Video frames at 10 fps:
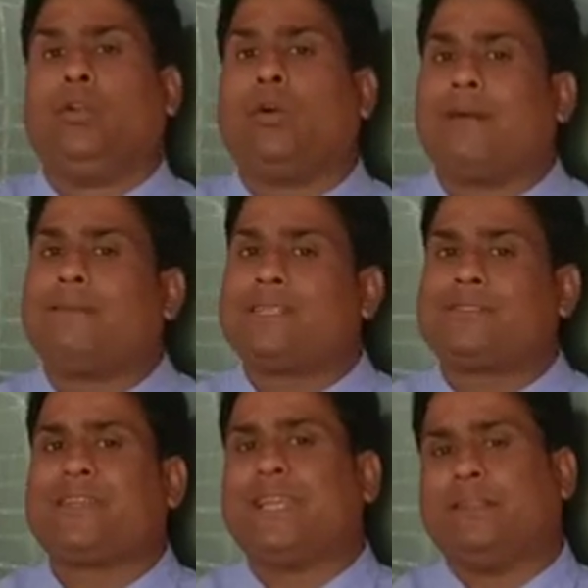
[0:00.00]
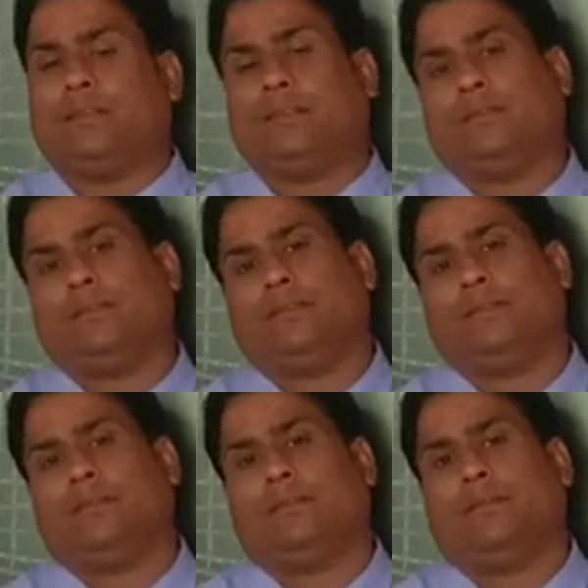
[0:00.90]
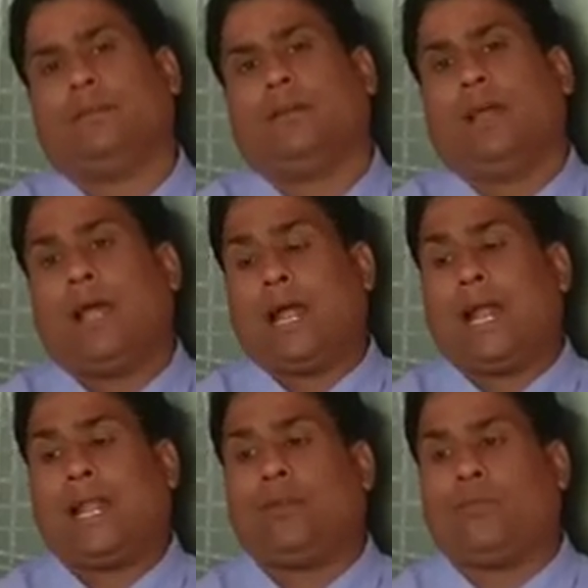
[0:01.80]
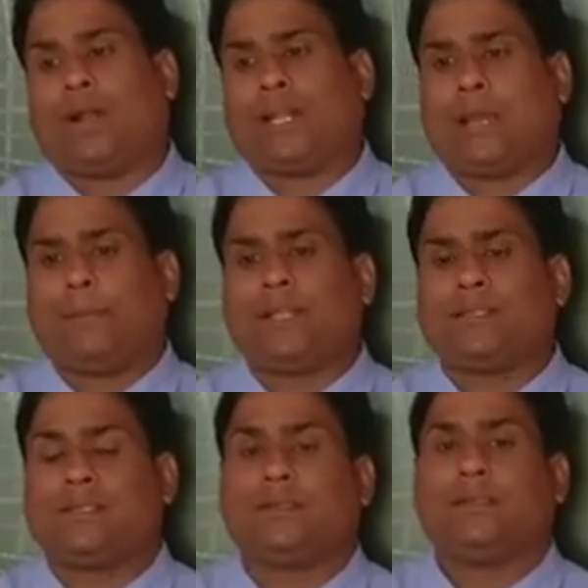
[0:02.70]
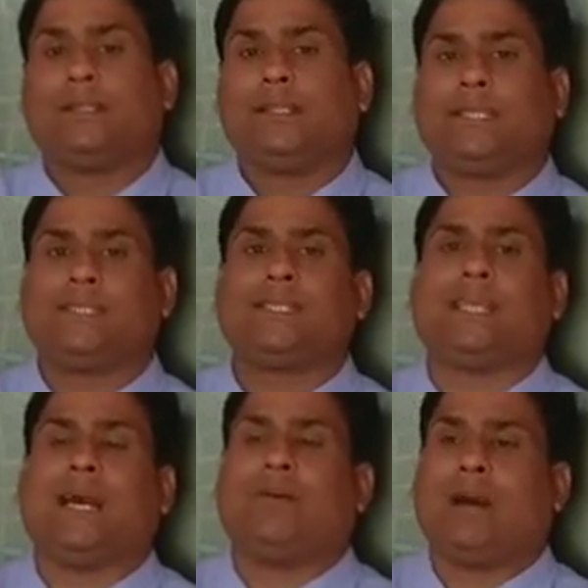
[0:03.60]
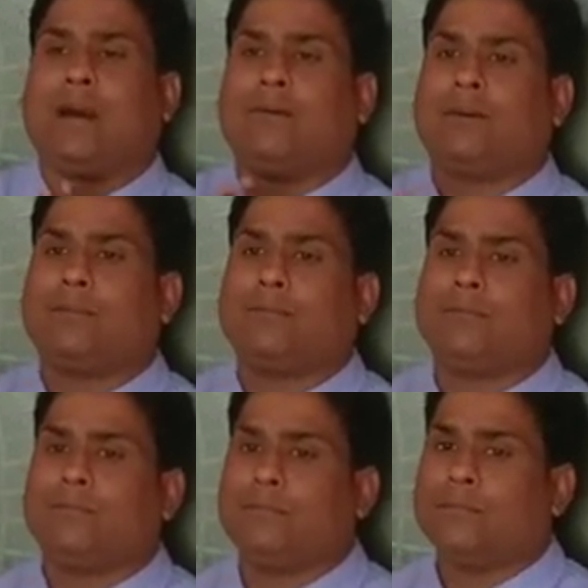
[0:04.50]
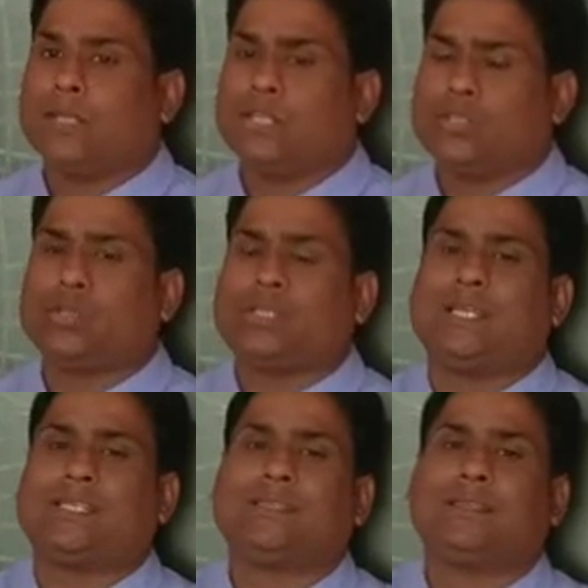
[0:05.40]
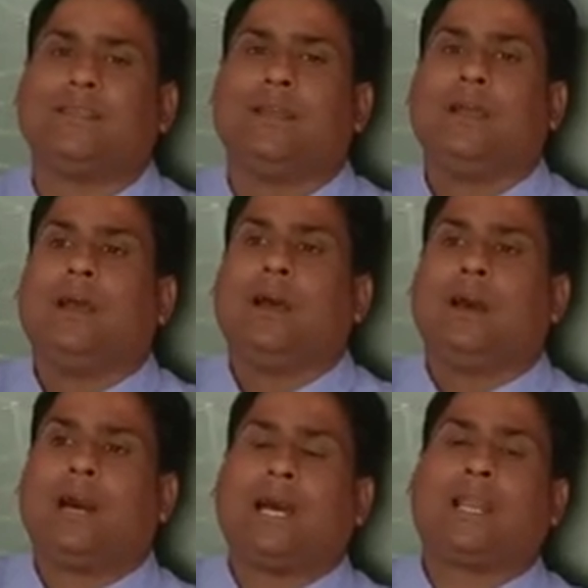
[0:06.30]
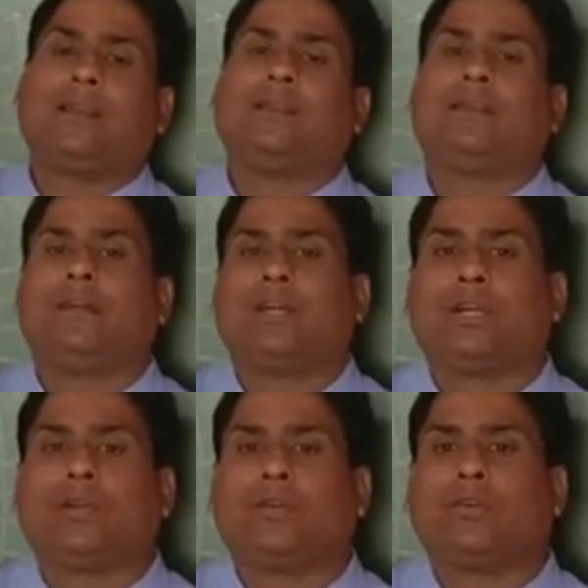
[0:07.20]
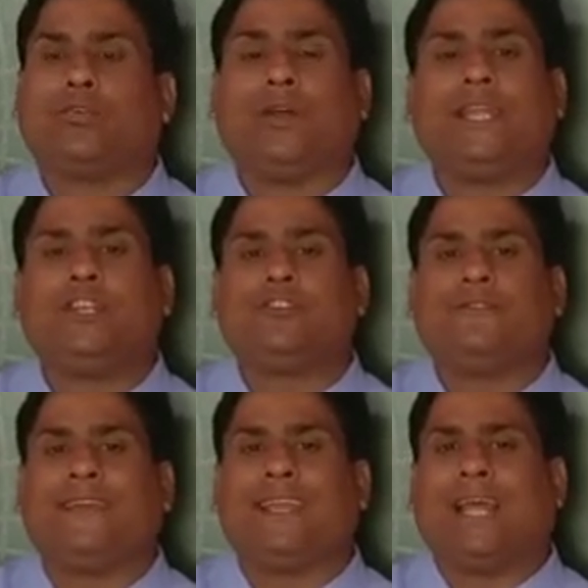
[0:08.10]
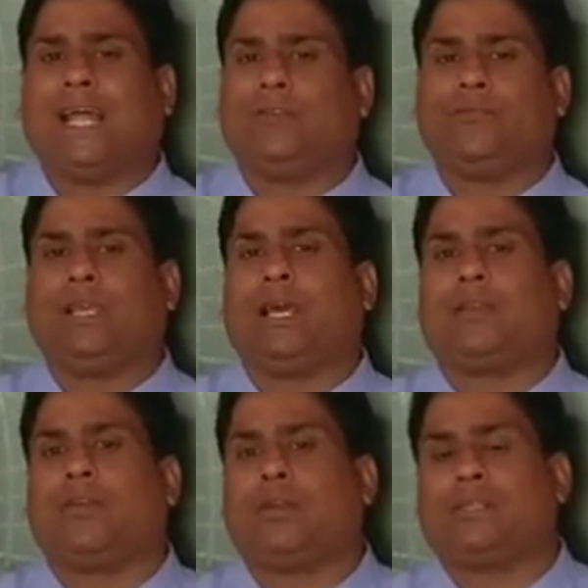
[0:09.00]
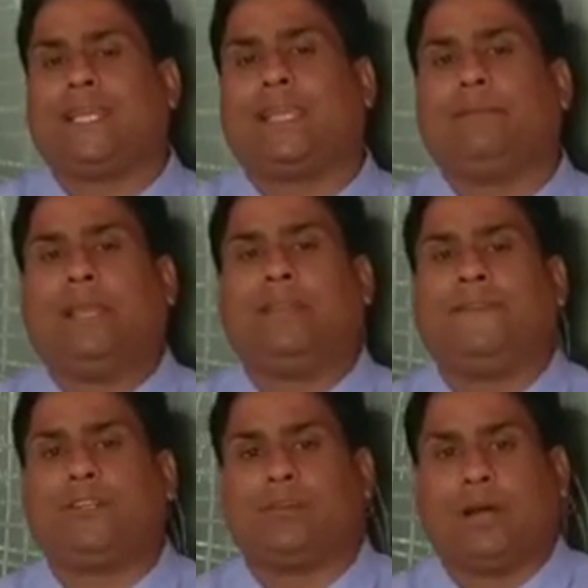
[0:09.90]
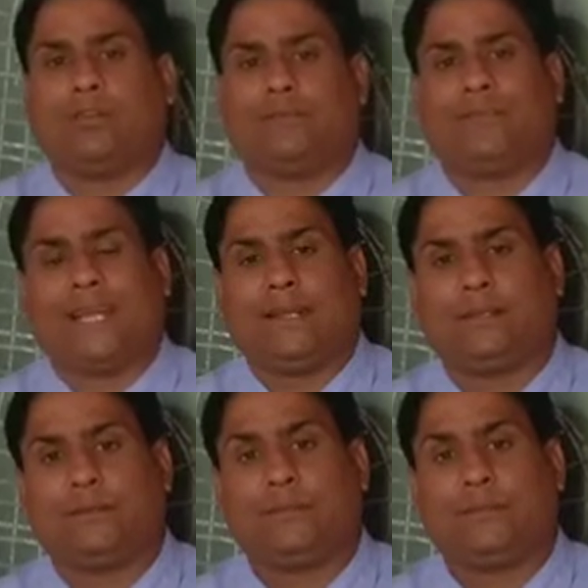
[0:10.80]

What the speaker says: our strength. And what happens? This is how our resources are going into vain and we are not taking benefit out of that.